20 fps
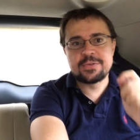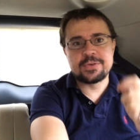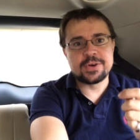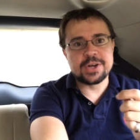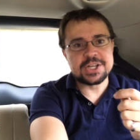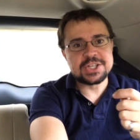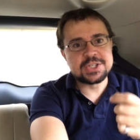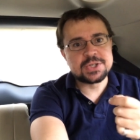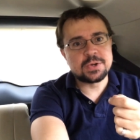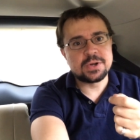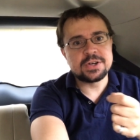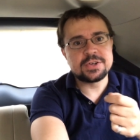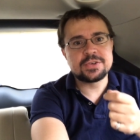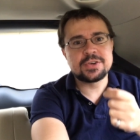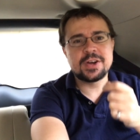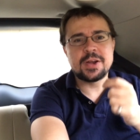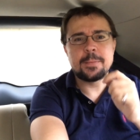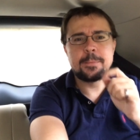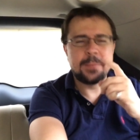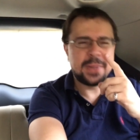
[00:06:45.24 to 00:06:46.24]
for a short
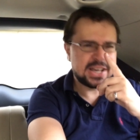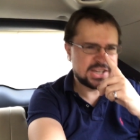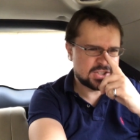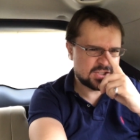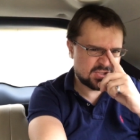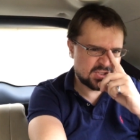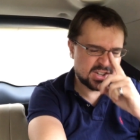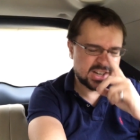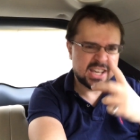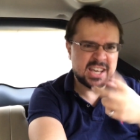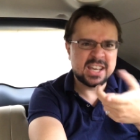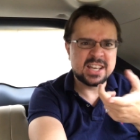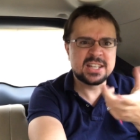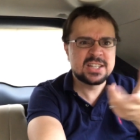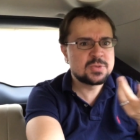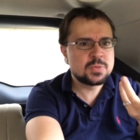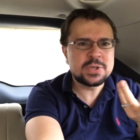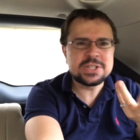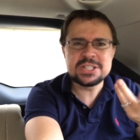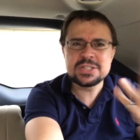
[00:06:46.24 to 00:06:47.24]
trip, best for
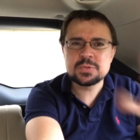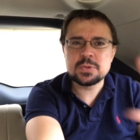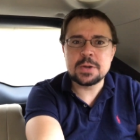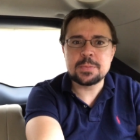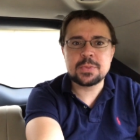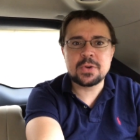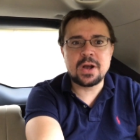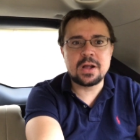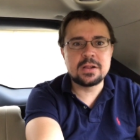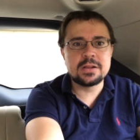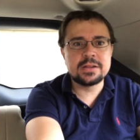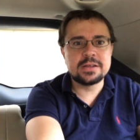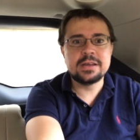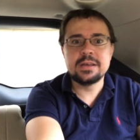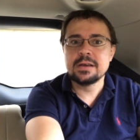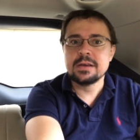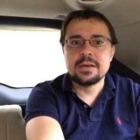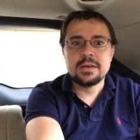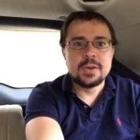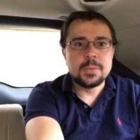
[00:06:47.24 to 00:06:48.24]
kids, which is what probably
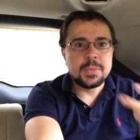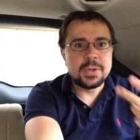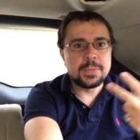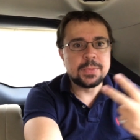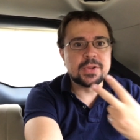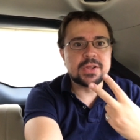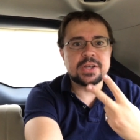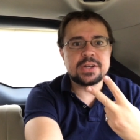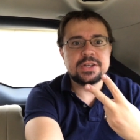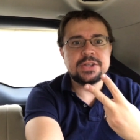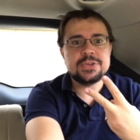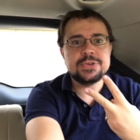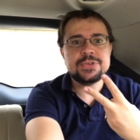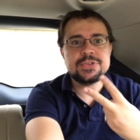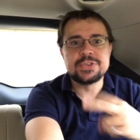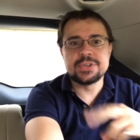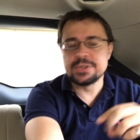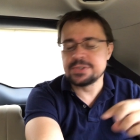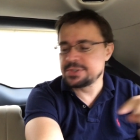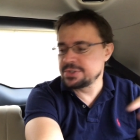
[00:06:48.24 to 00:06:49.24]
people are going to use
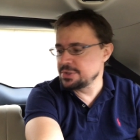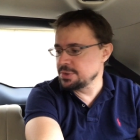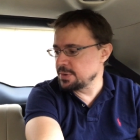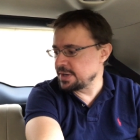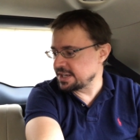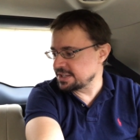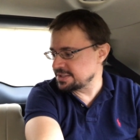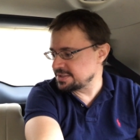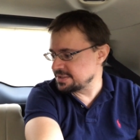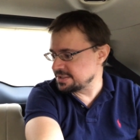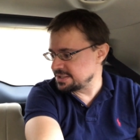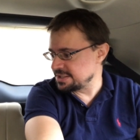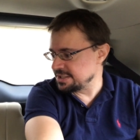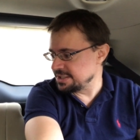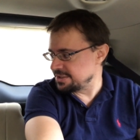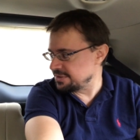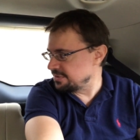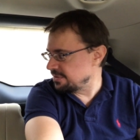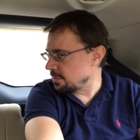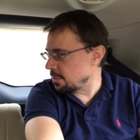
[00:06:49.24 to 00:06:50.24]
those 2 extra
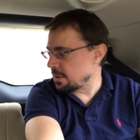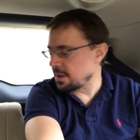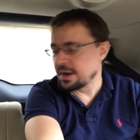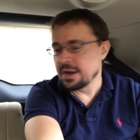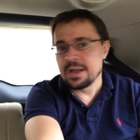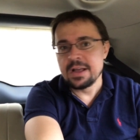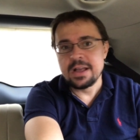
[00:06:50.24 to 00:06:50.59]
seats for